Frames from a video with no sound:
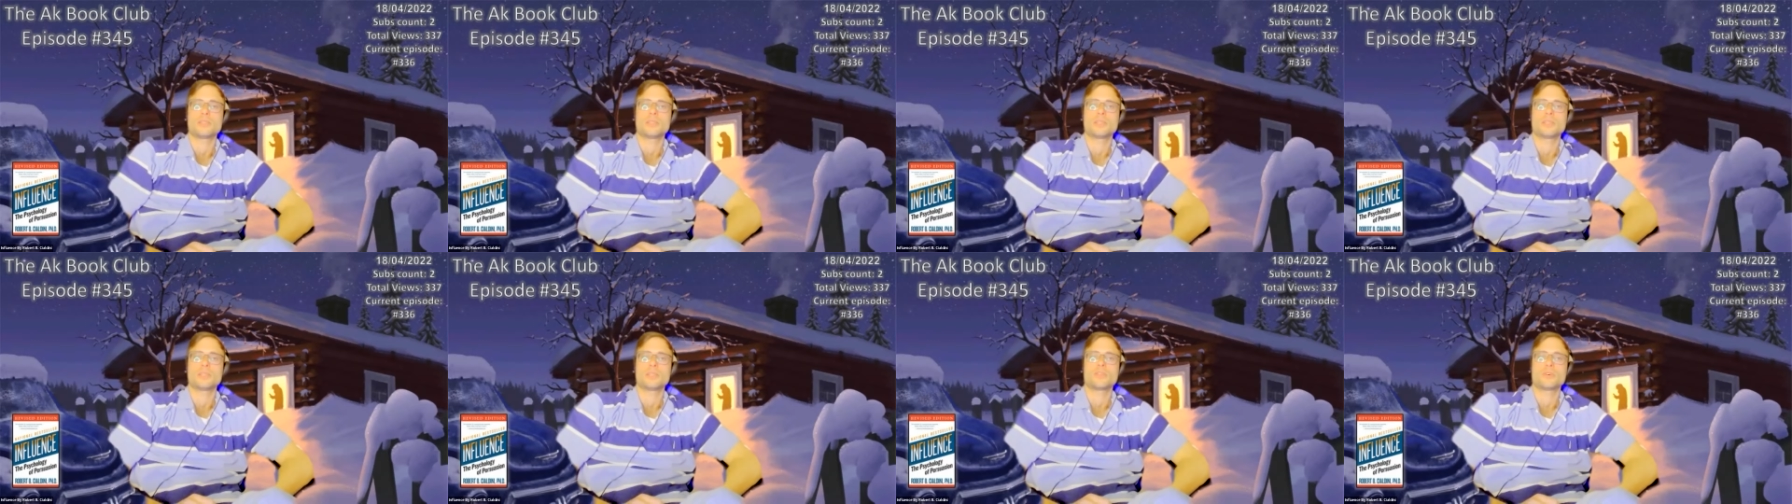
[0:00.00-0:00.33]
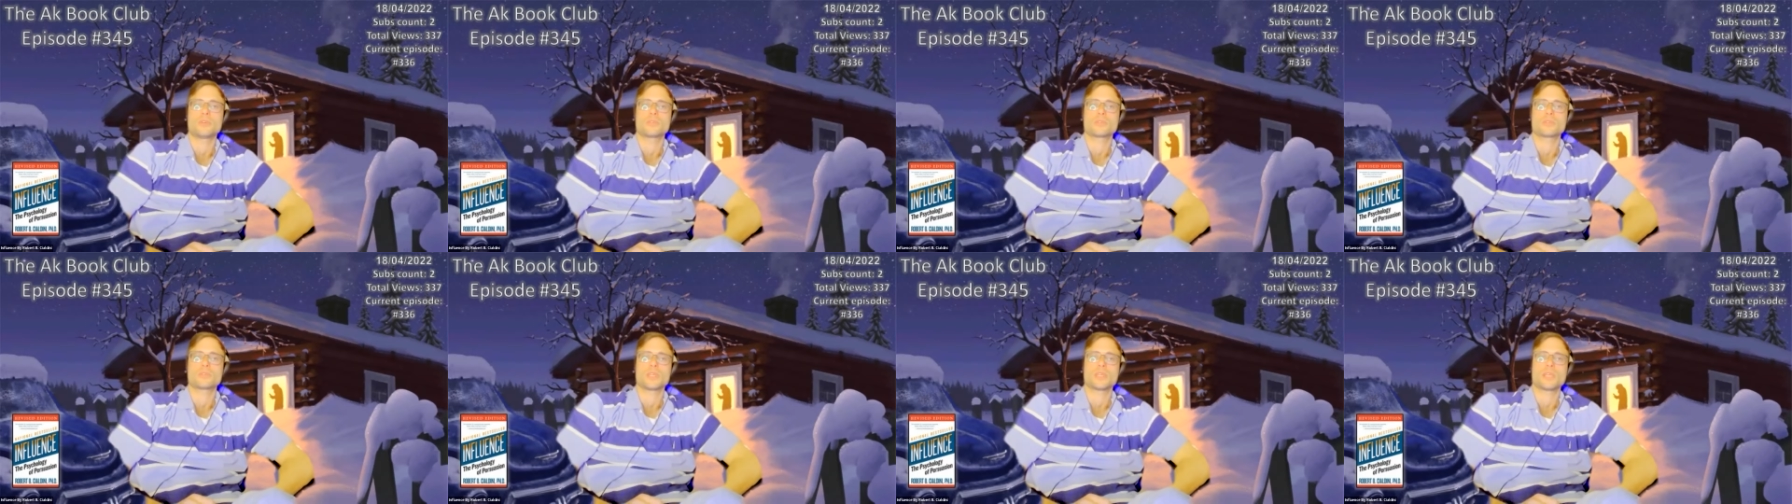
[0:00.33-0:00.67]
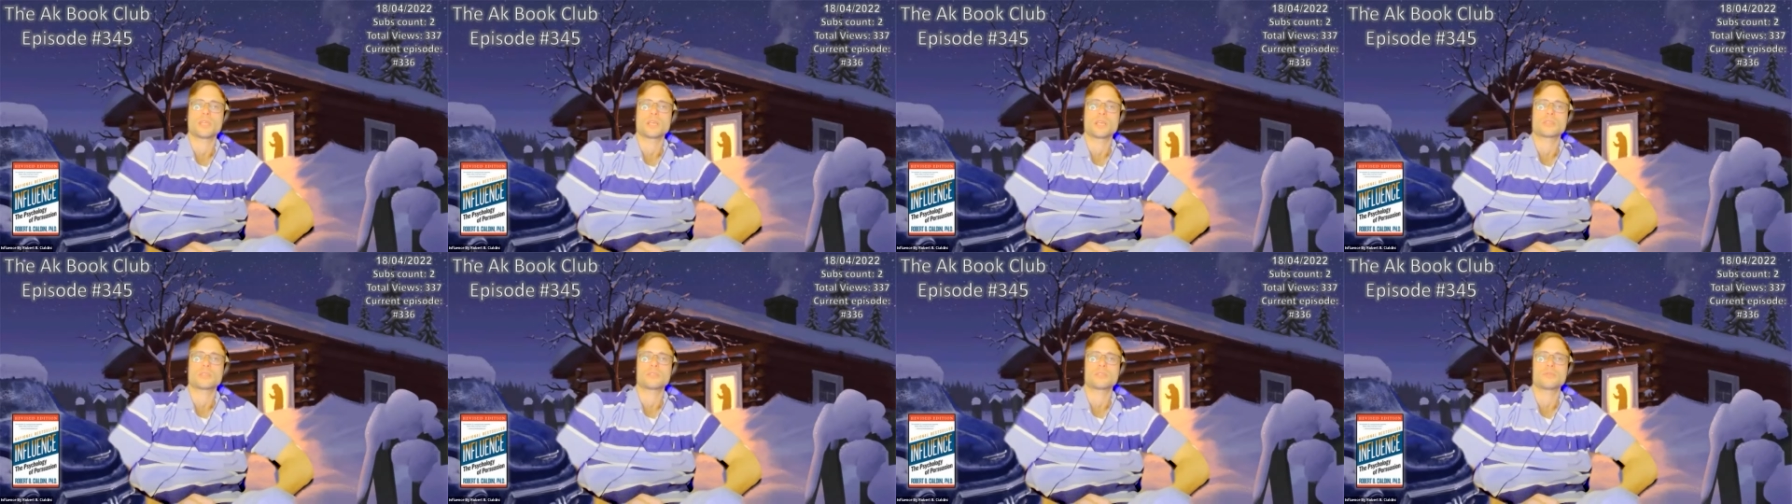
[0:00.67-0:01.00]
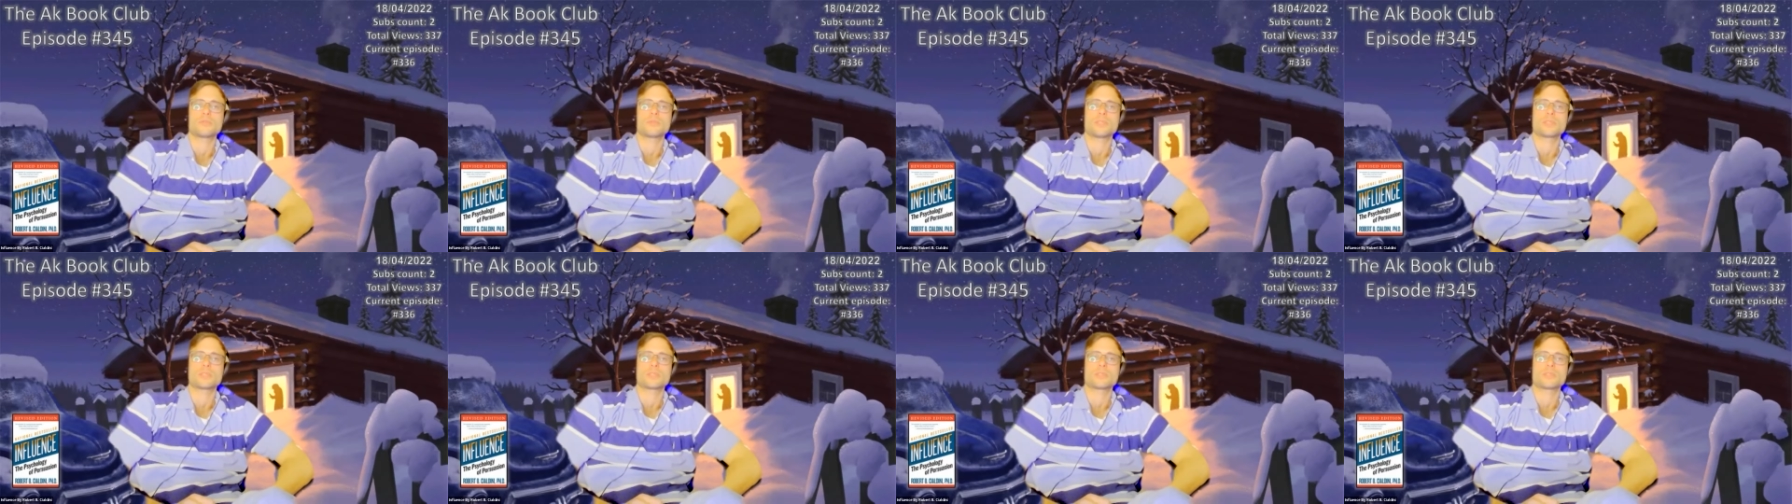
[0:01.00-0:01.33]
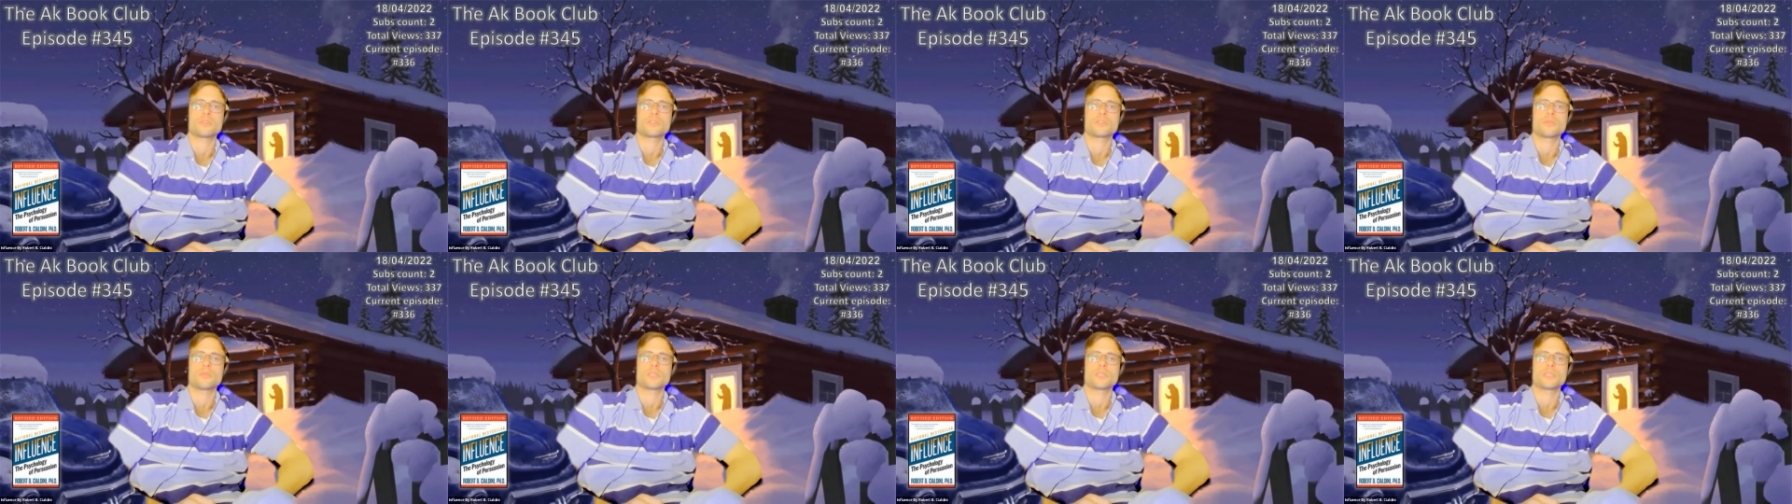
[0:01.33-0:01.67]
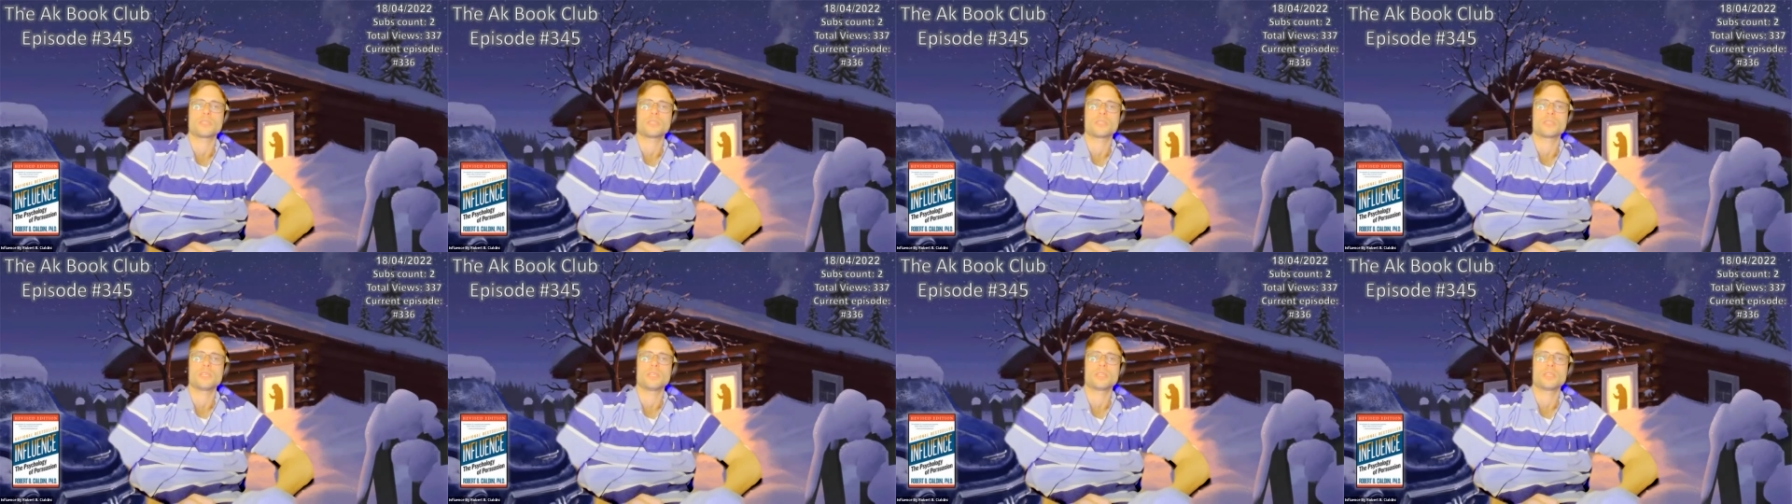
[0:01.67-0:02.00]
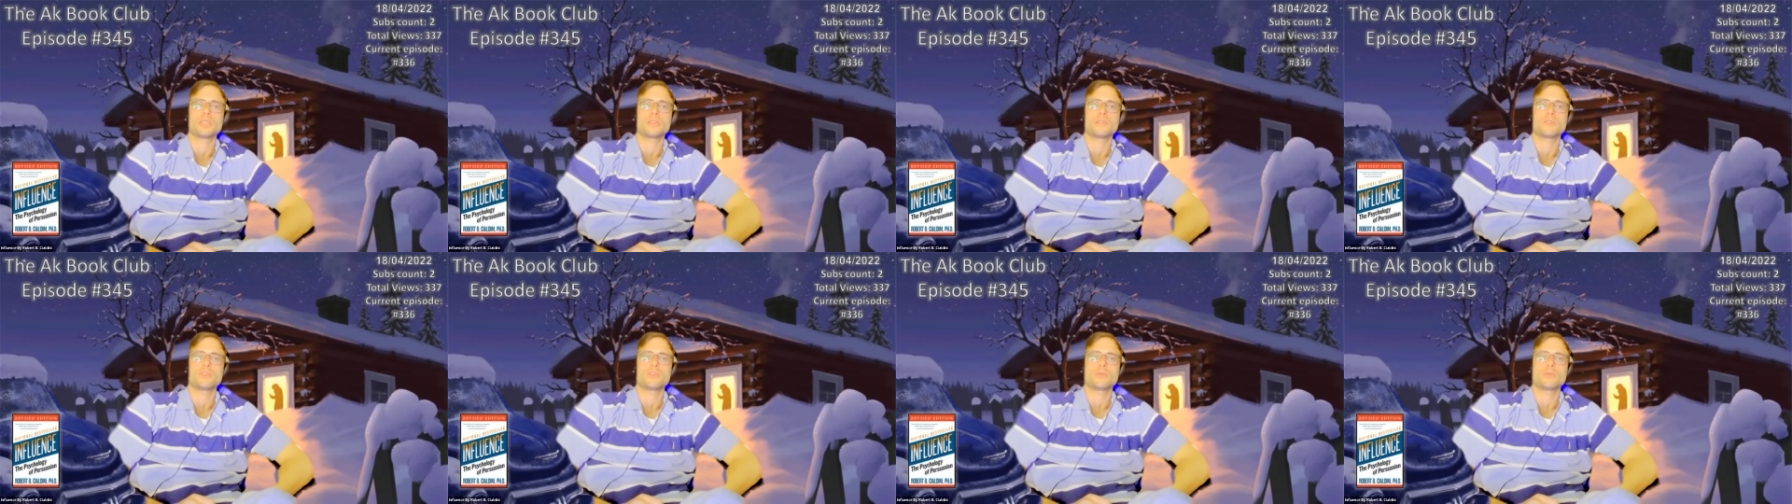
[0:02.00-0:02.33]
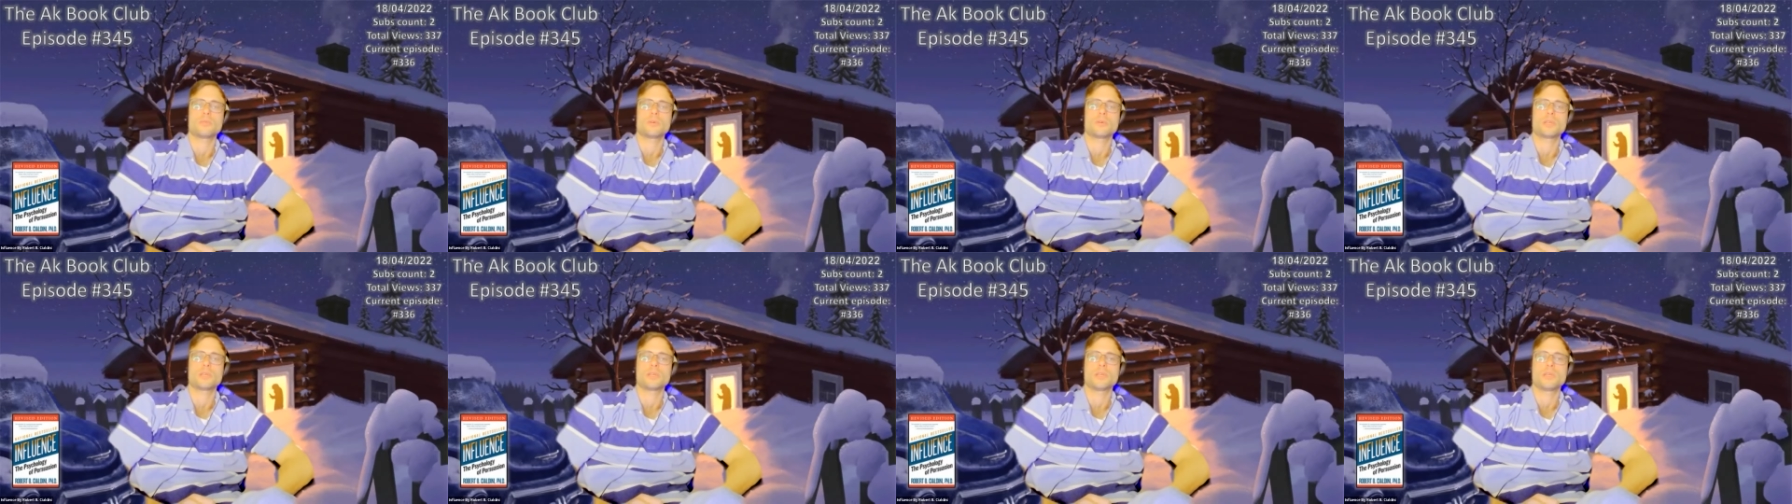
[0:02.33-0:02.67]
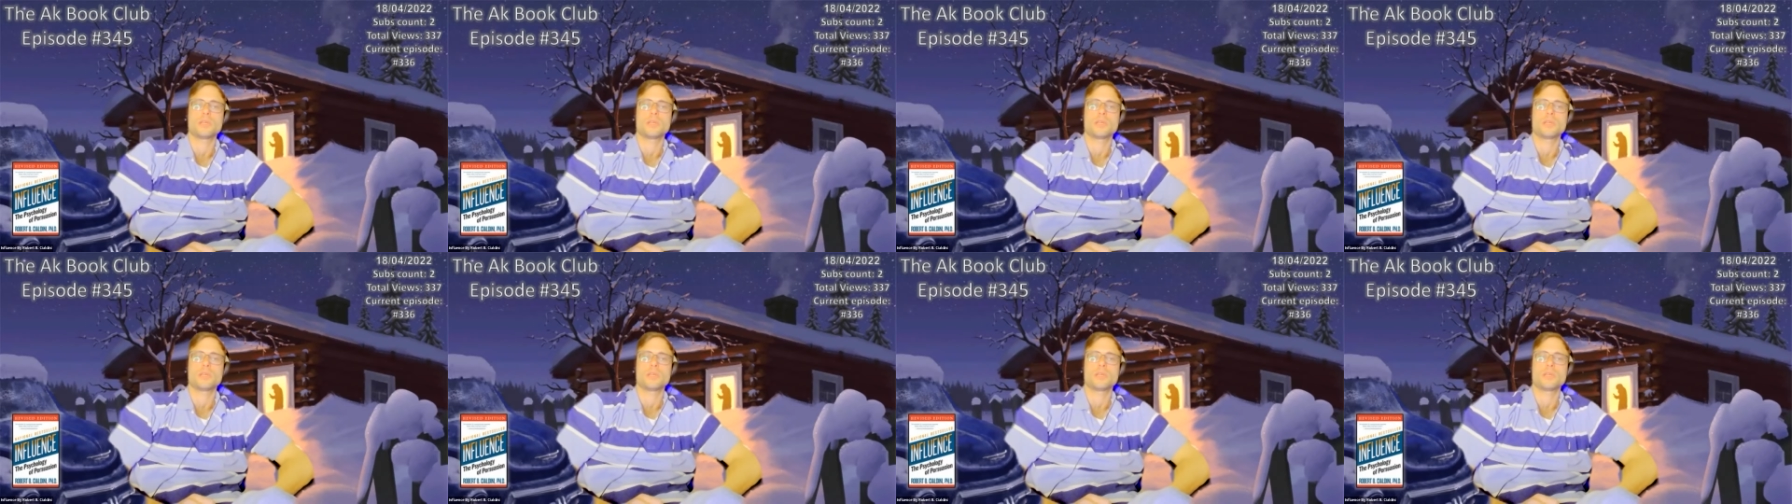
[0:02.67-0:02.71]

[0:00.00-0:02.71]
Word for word: dealer knows the customers automatically develop